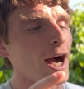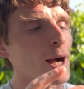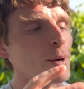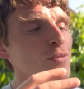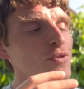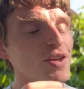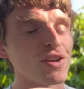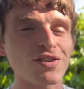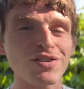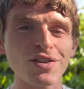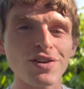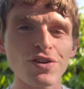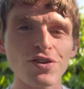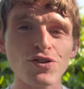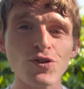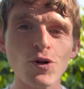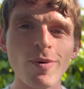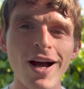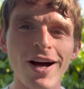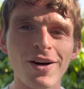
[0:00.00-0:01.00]
This is
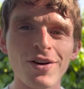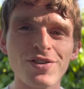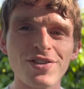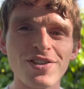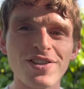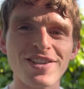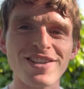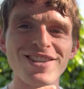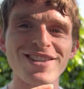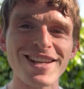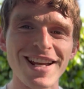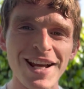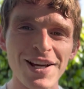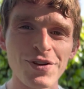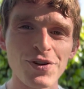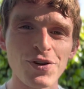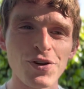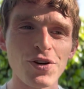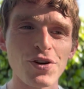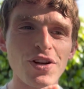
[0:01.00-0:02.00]
New Balance's
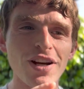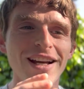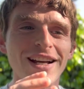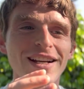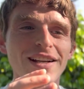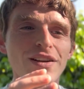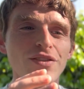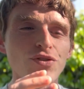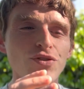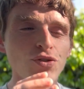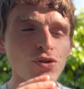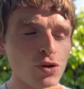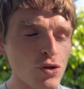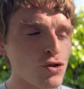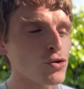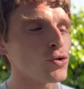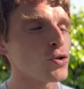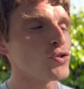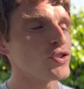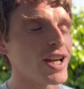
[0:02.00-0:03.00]
standard
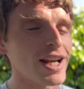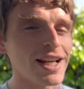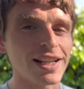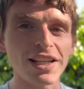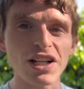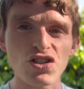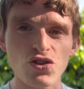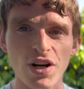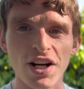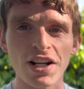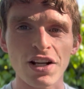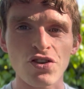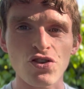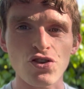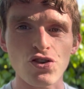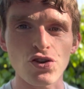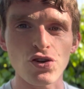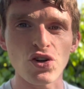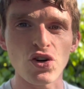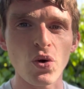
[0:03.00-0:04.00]
neutral daily training
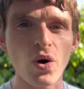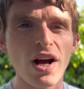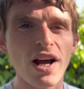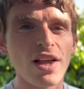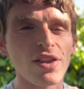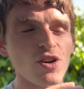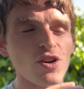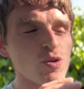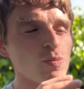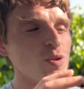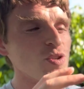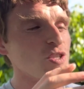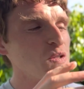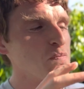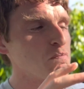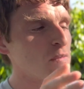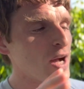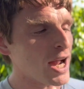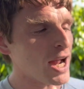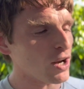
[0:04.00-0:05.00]
shoe. There's been some
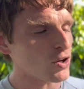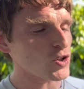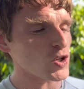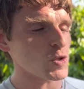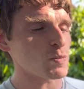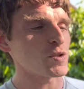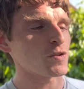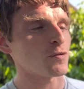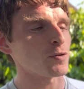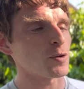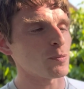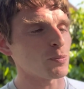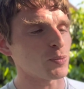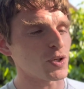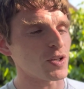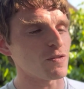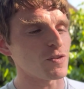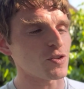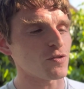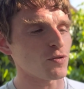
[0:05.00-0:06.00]
mild adjustments from the
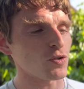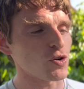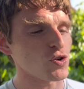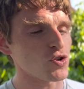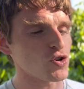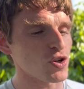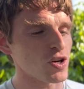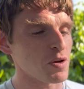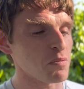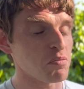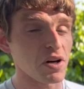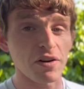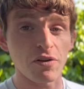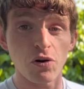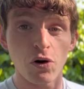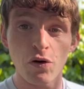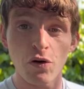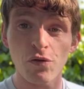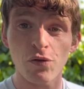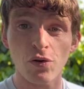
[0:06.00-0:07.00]
previous version, but
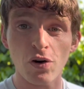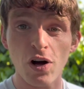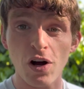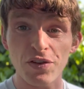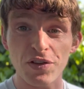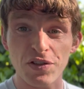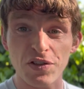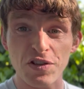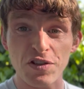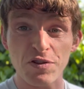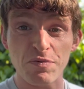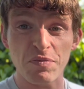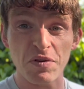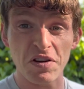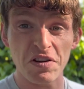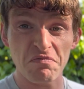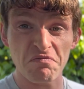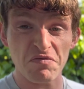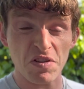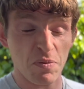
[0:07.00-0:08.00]
overall, this has
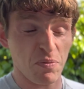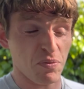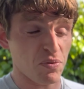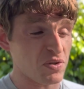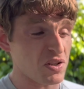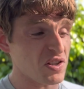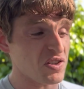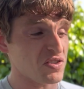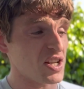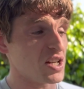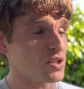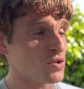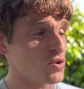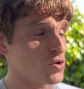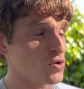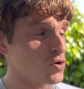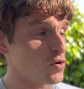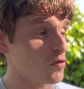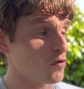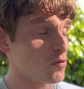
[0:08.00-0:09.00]
been a pretty standard
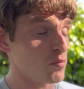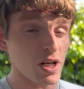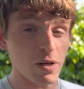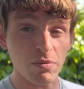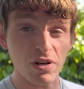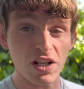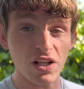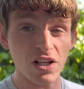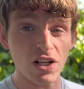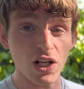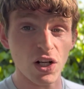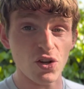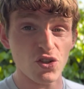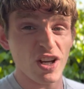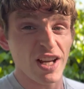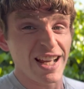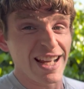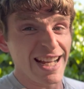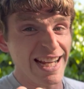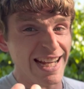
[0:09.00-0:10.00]
shoe for many, many years.
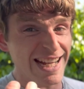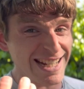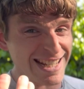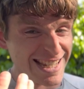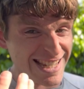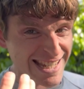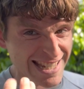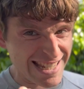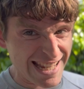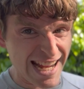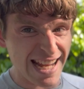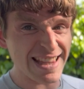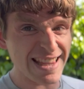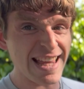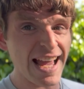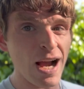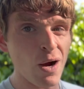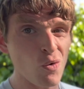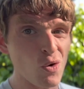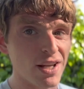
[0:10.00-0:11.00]
It stayed
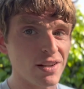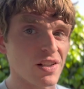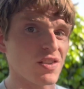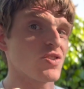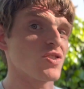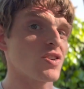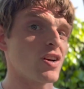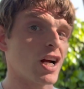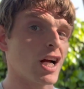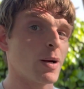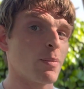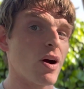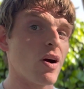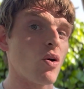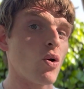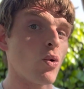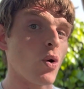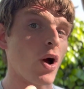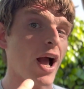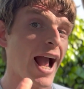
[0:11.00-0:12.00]
that way. Let's talk
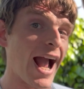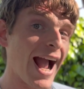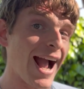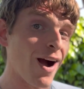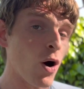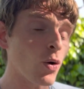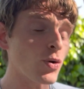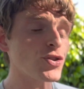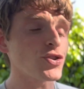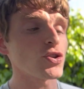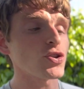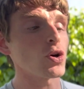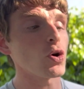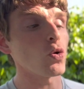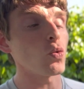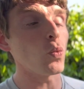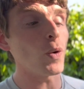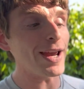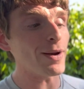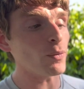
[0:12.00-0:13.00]
about how. So
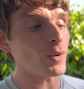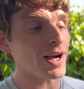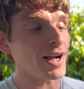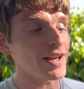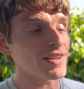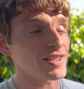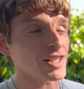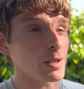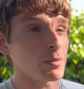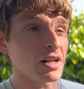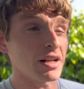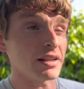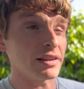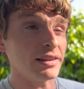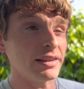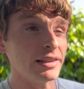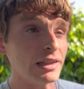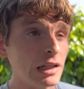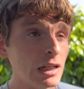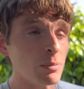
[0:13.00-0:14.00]
weight-wise, coming in a
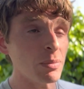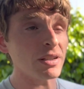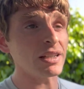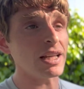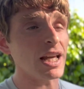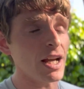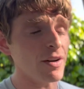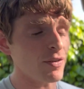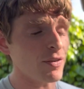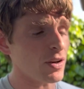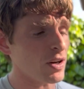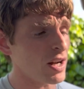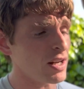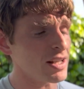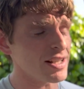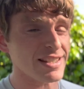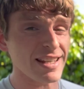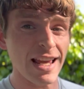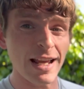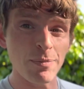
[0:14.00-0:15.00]
little bit the heavier end
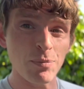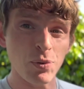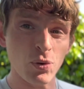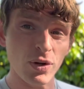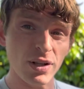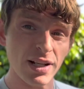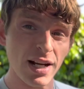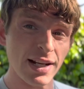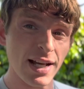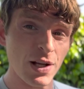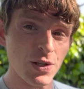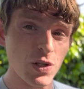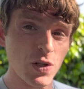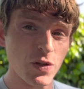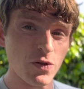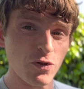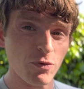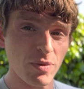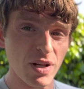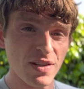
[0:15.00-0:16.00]
at 10.9 ounces
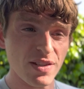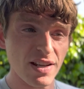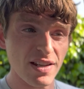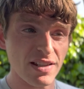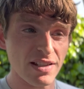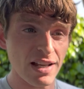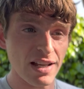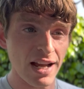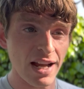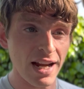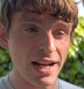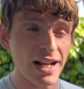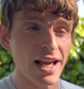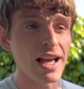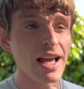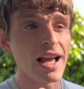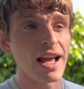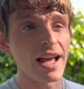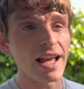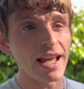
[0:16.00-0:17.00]
for men's size 9.
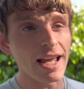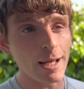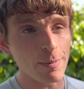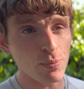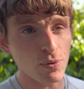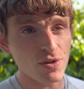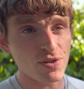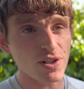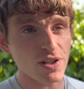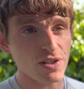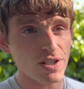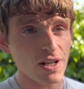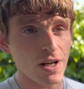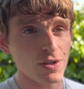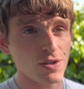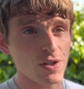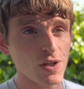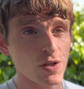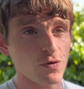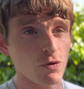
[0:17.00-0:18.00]
8.6
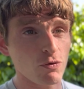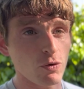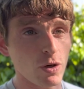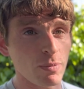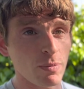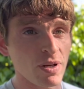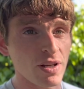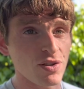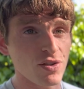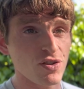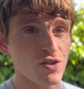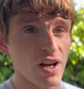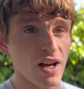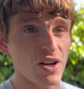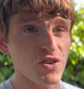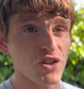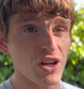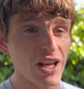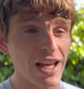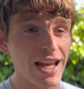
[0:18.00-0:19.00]
ounces for women's
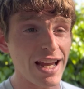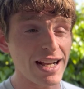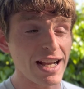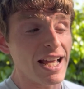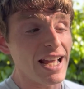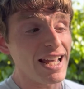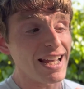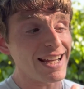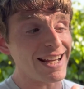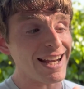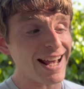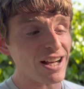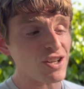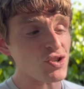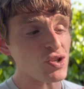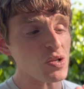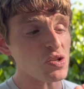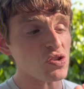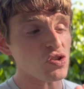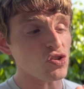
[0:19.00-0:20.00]
size 8. It
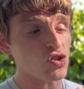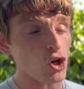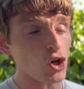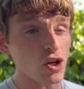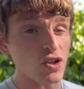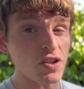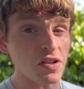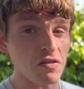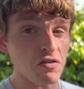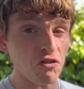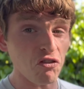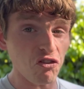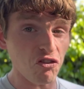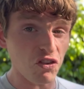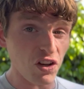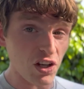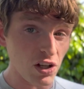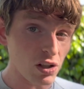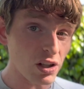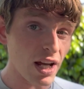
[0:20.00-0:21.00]
actually doesn't
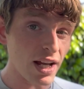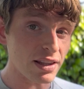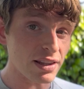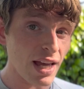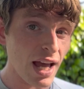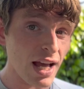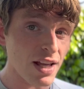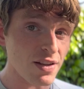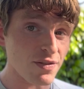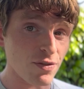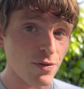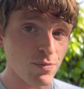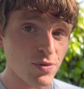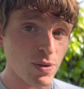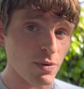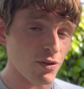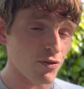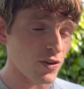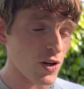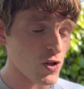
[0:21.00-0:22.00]
feel like that from some
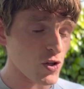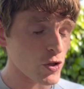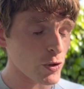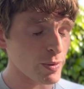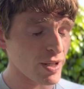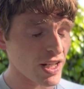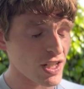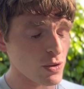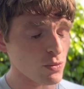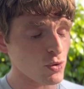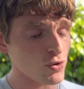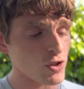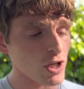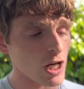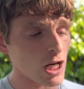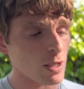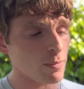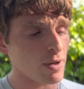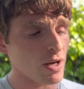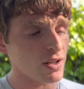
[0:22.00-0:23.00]
of the Fresh Foam X that we'll
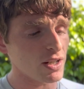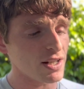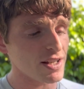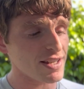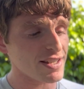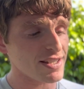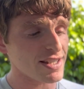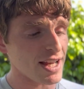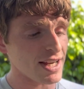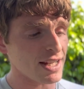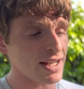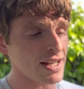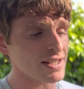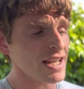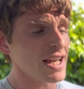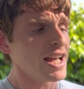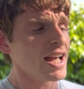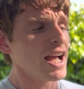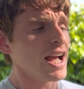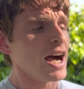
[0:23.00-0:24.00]
talk about in a second.
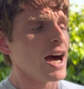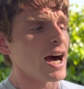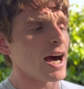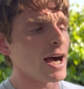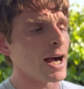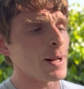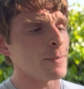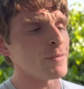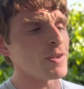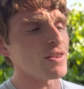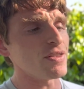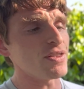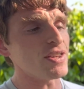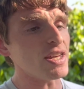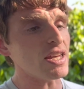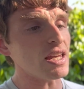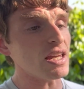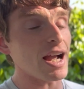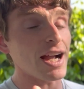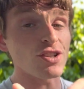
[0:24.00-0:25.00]

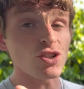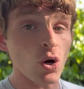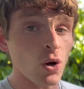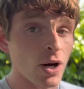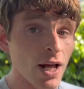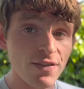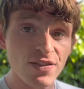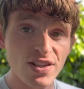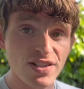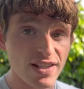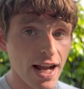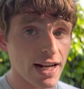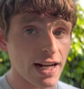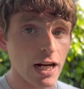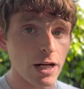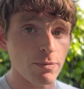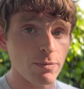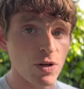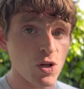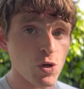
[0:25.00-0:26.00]
I don't have the stack
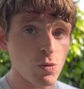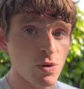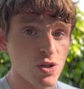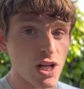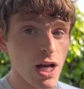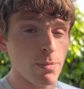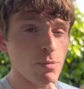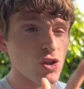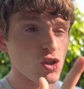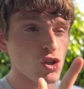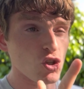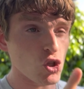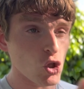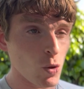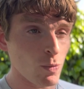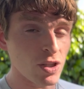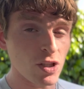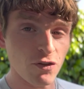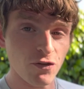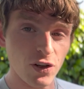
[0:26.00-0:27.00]
height measurements. I'm
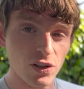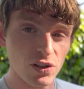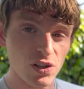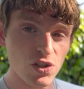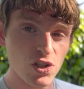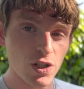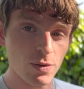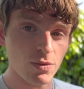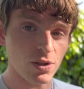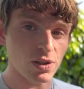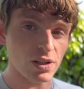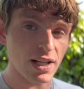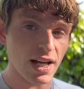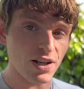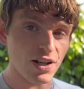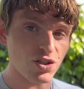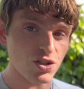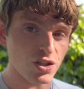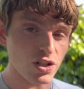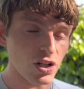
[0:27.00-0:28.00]
assuming they're fairly similar to
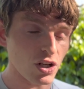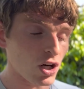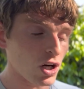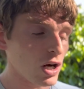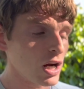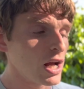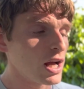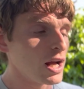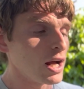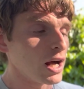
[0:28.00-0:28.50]
last year.